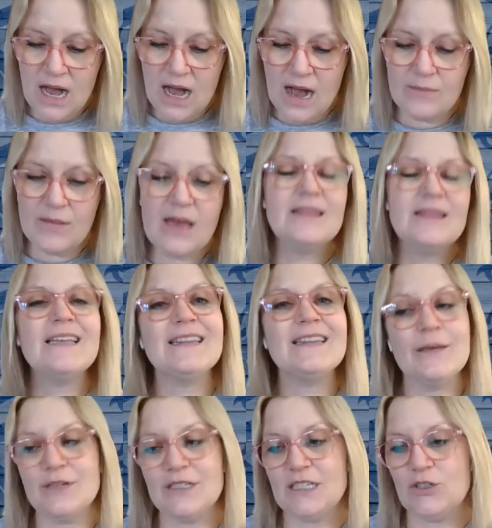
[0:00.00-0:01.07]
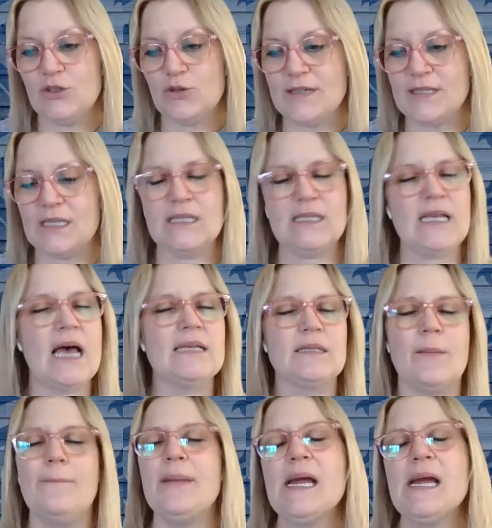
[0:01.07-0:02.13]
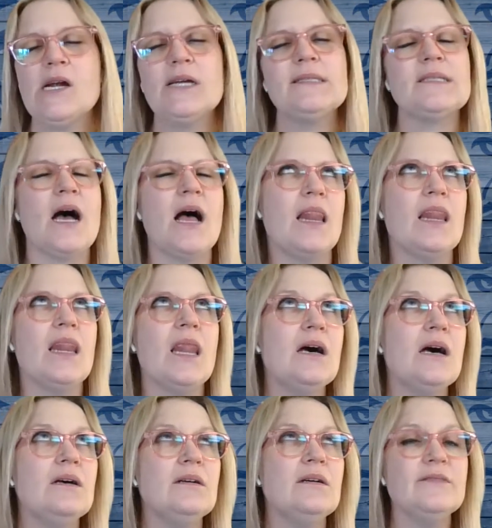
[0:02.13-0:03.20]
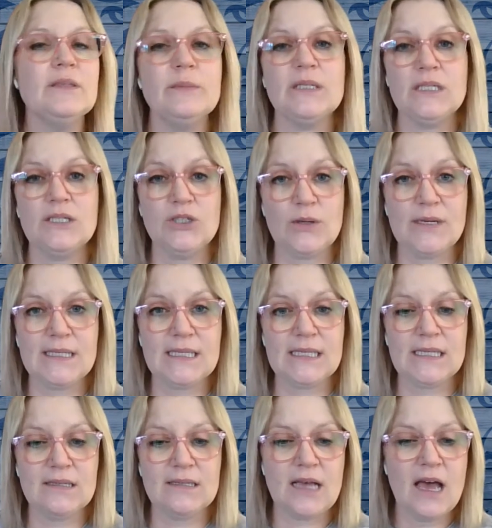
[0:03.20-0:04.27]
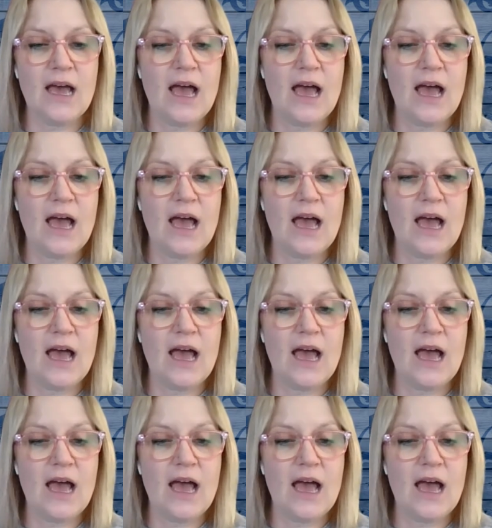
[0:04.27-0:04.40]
And then limited choices. As a parent, I love limited choices.